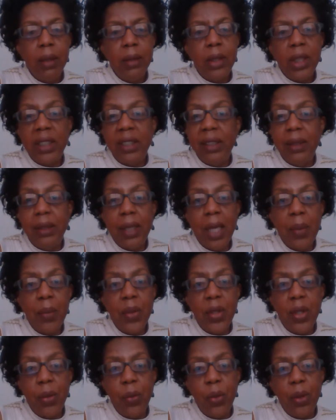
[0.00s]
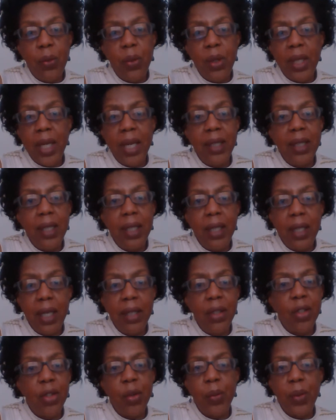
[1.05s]
just the same as you would with any
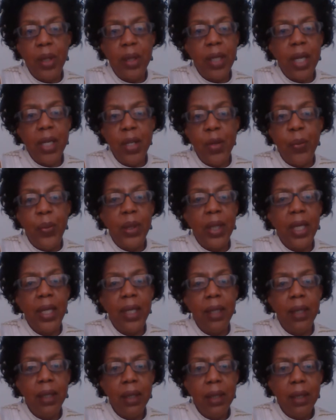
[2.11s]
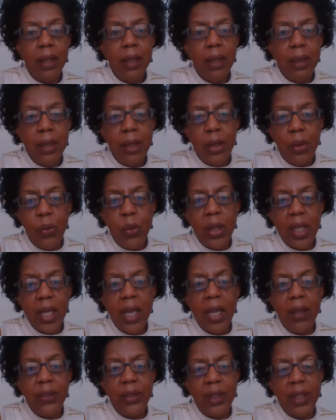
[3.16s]
instrument that you play. You'd want to
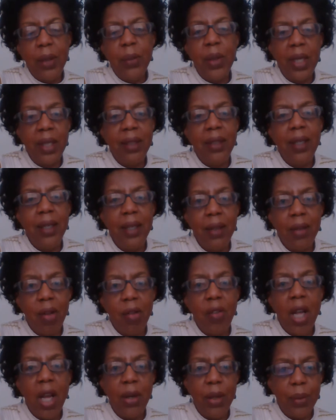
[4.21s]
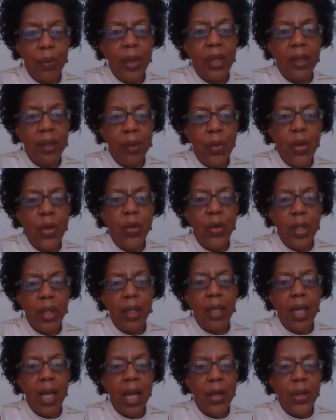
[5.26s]
have some idea of how it makes the music
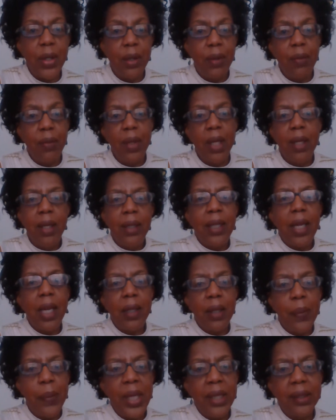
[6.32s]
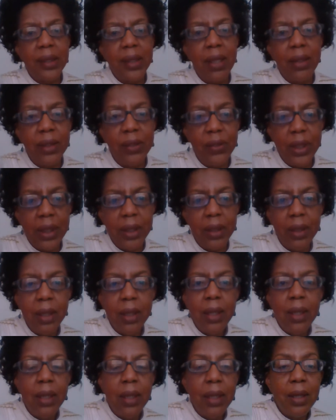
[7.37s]
and how you can get the best out of it.
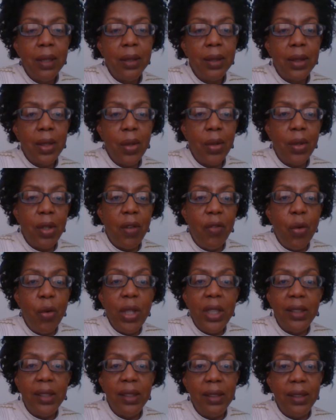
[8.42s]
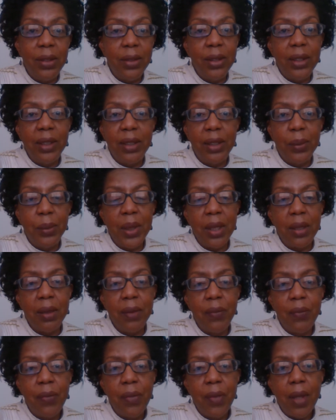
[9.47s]
So your voice is your instrument.
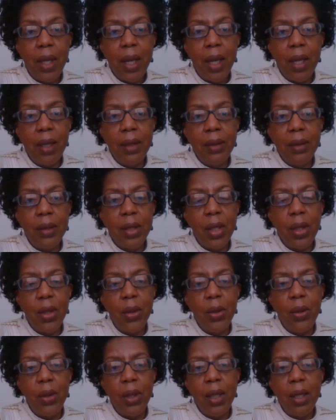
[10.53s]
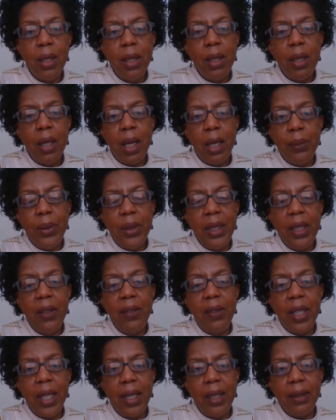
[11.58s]
And so I
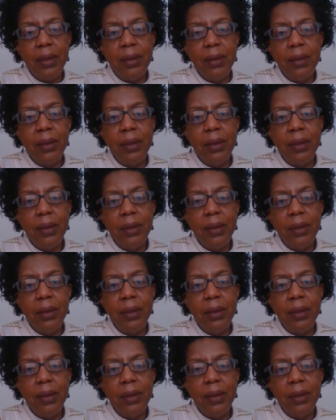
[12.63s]
believe that